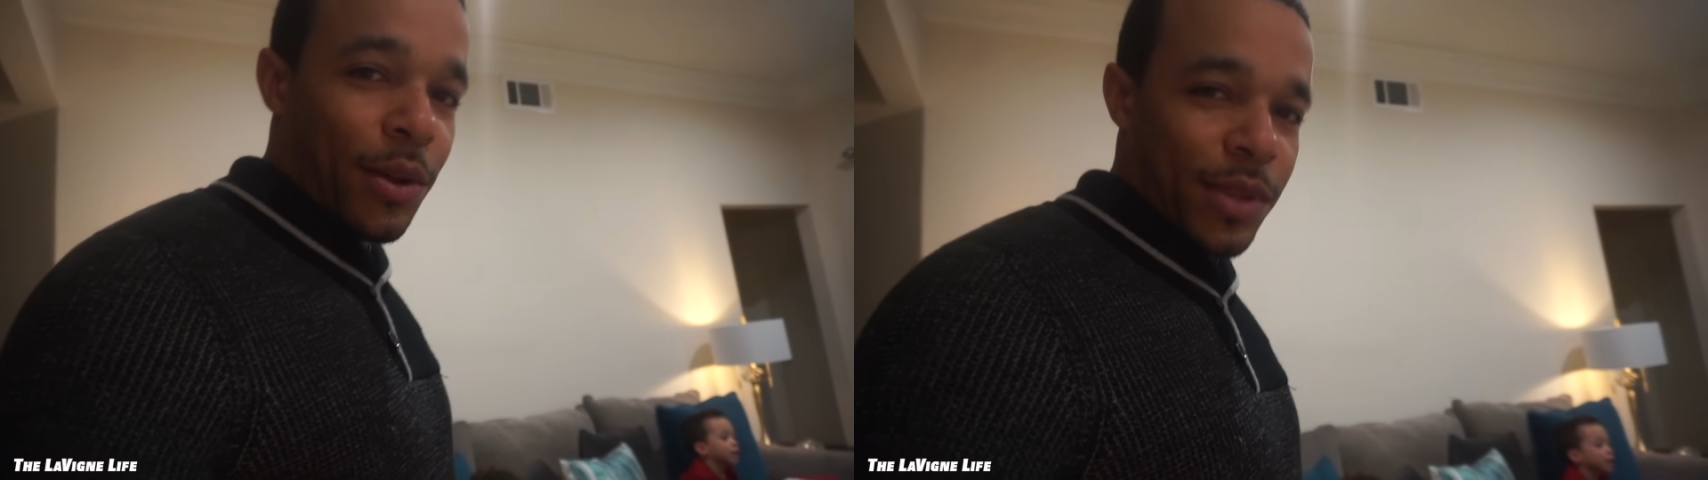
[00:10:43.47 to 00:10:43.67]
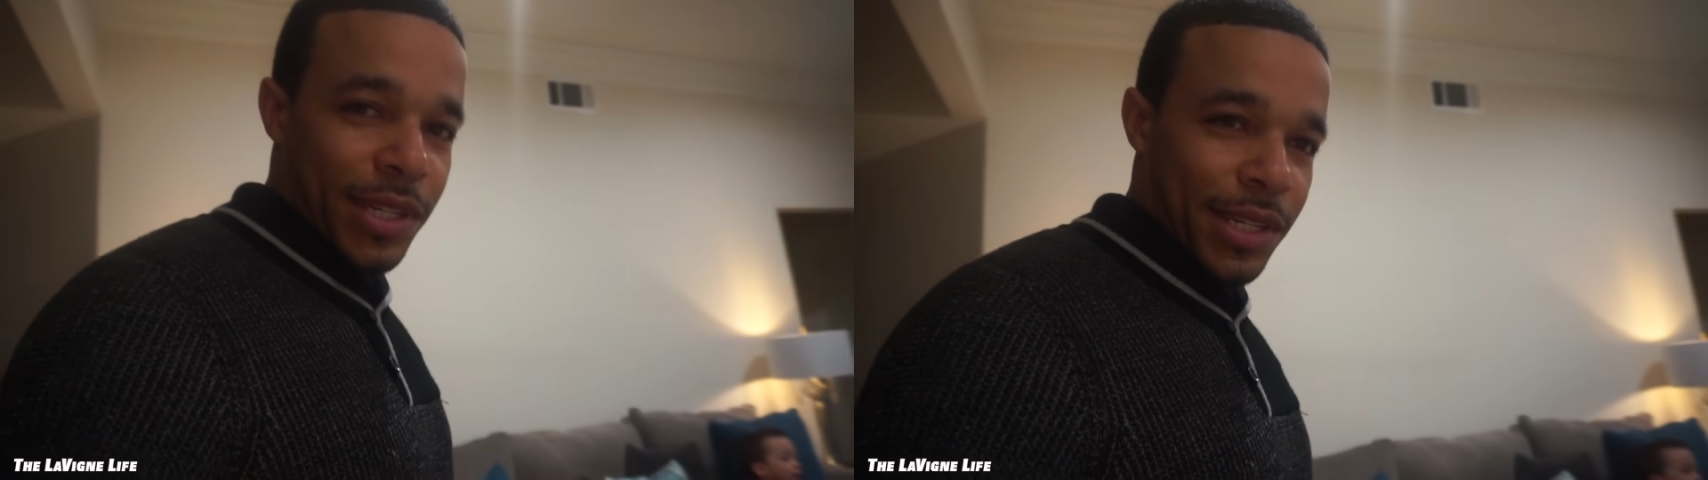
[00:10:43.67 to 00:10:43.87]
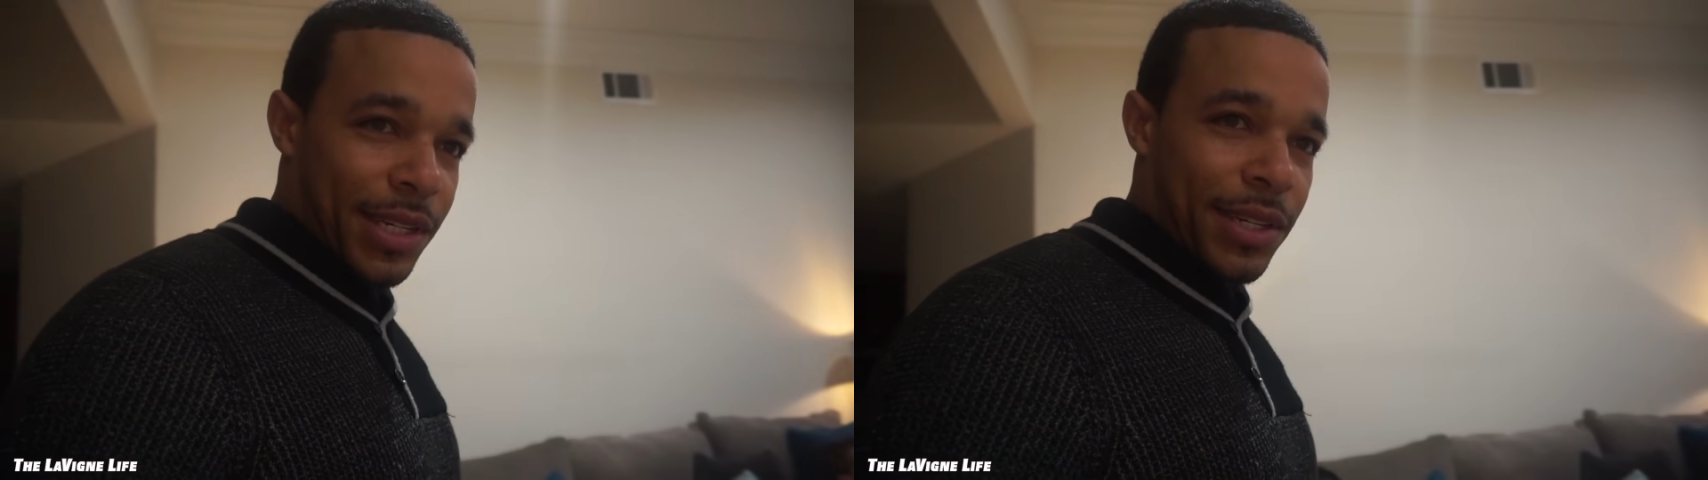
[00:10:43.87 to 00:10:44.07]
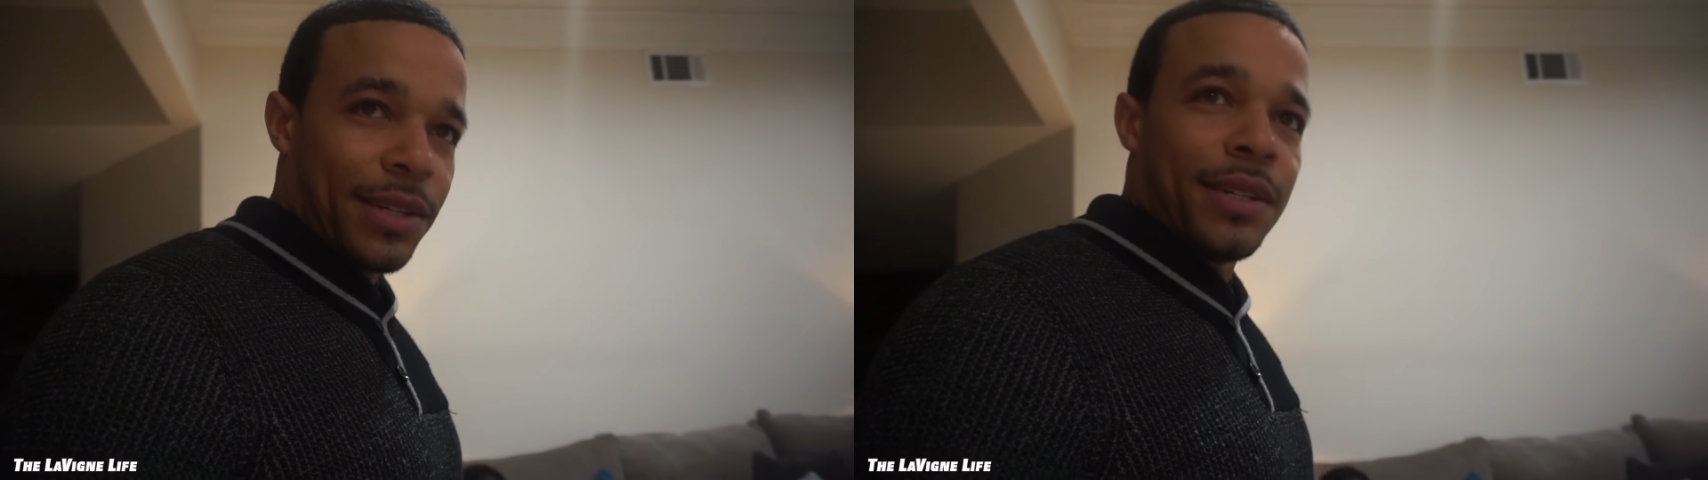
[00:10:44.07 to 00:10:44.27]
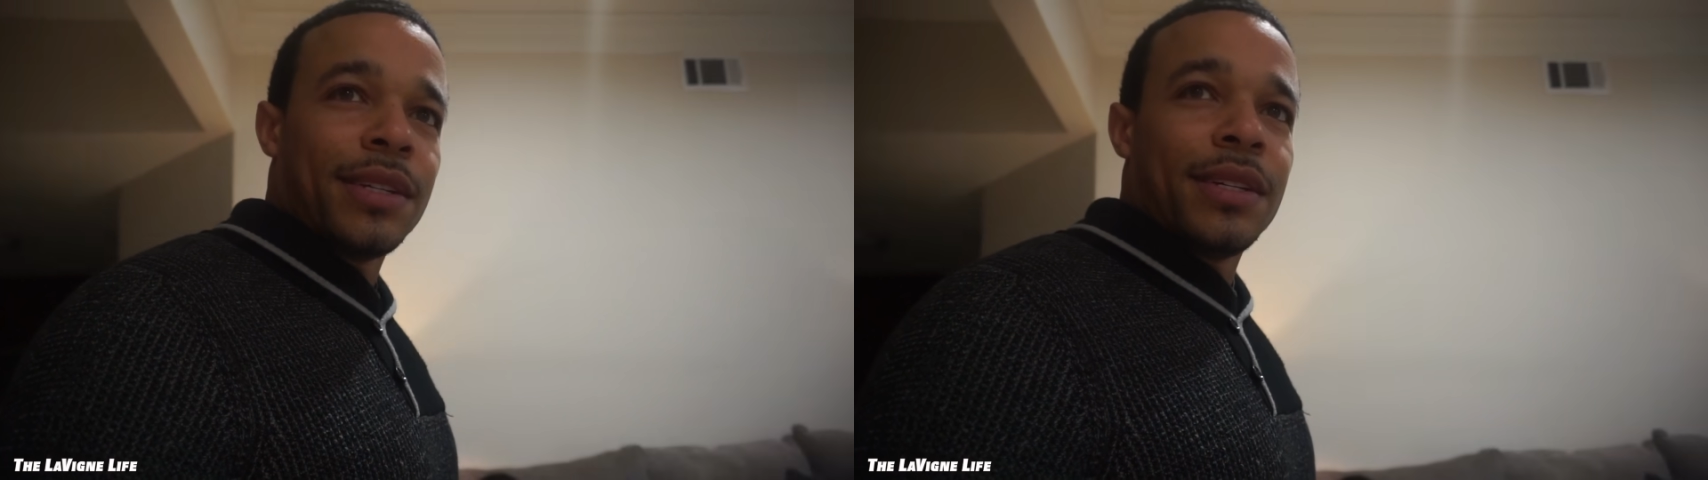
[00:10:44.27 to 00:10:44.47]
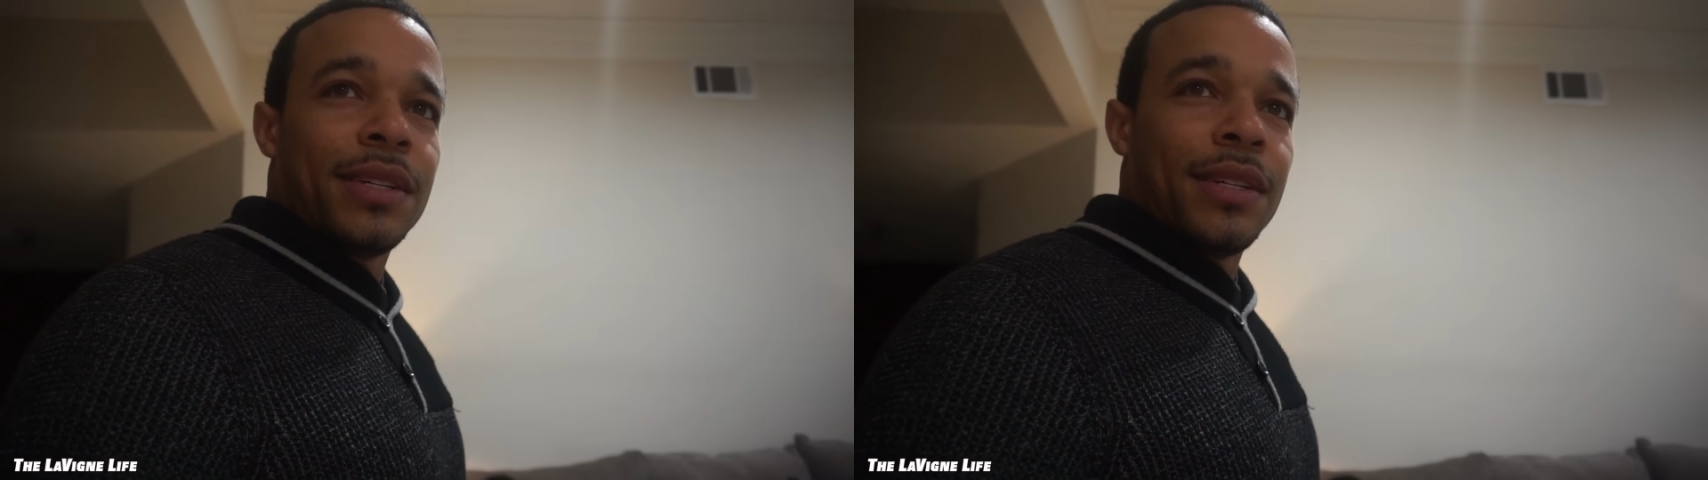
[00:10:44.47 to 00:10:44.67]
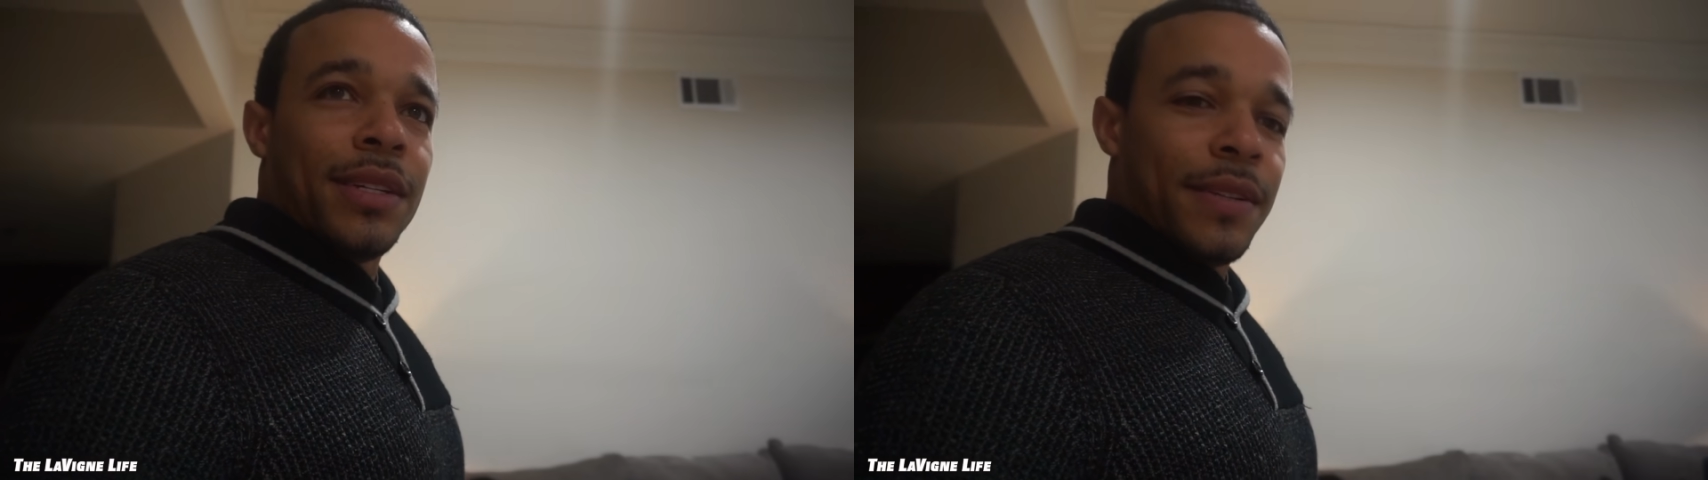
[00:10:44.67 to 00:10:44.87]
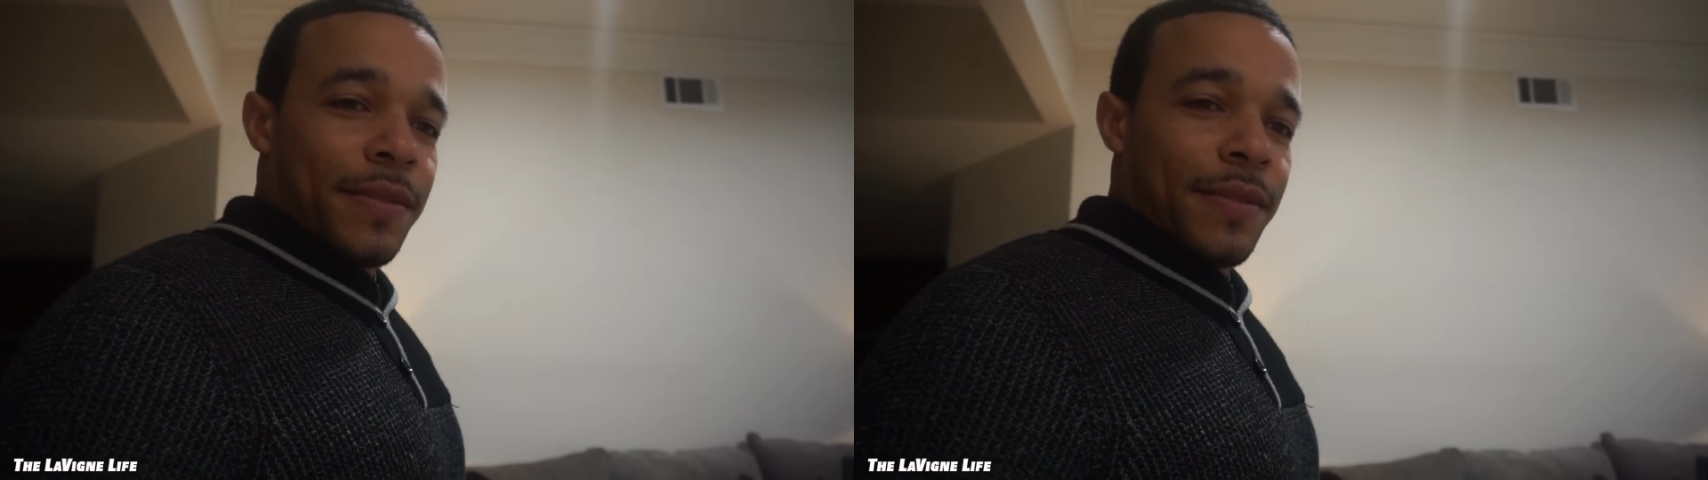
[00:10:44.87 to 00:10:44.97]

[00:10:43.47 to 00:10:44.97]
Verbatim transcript: out this year, yo. For real.